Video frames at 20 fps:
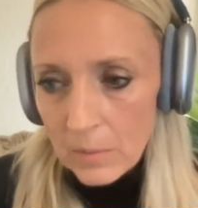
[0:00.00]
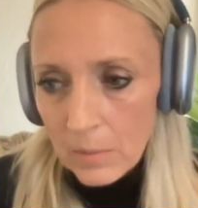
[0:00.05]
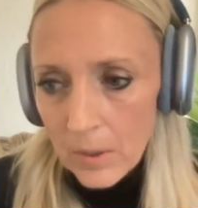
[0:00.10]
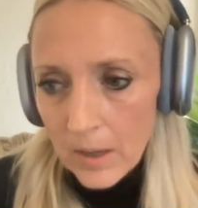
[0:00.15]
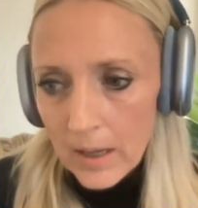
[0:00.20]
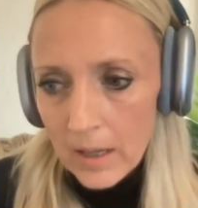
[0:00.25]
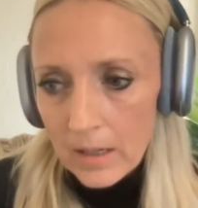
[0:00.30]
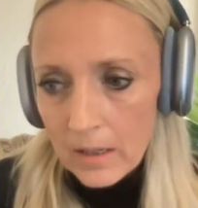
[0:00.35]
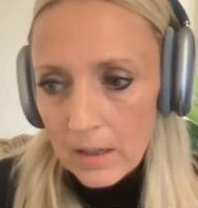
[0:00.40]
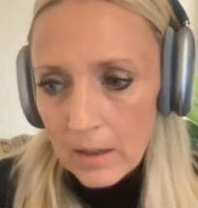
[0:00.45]

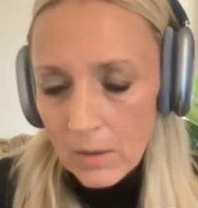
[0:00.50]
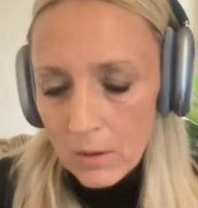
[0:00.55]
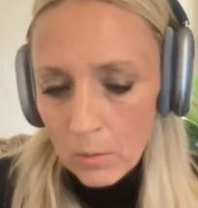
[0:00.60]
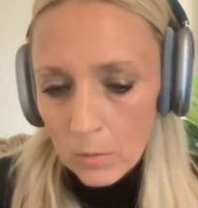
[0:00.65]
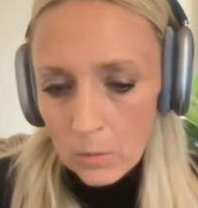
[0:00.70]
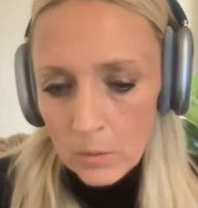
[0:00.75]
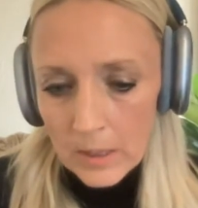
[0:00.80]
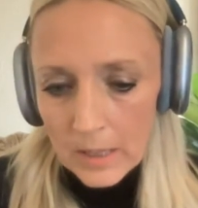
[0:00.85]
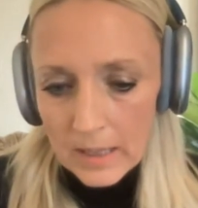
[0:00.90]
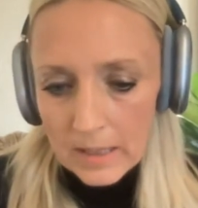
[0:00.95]
but the
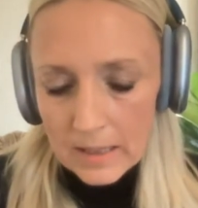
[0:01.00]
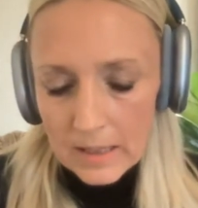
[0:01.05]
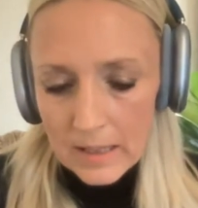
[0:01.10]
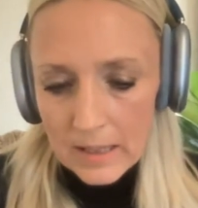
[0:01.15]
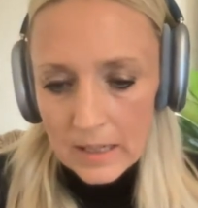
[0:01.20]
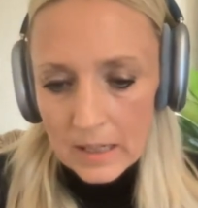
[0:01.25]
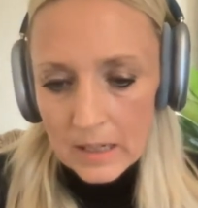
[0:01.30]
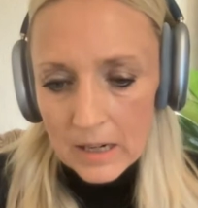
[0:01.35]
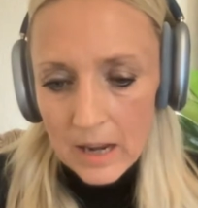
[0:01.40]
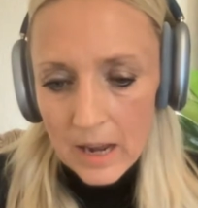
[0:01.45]

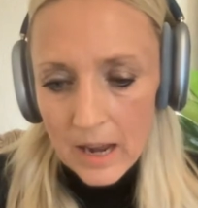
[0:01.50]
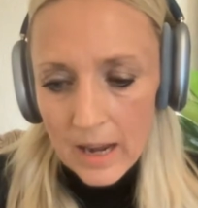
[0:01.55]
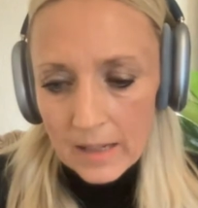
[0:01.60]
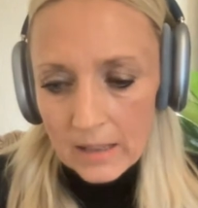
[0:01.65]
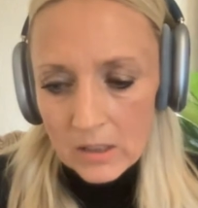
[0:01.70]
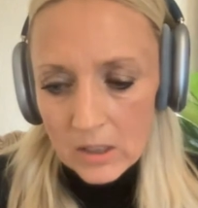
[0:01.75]
reason I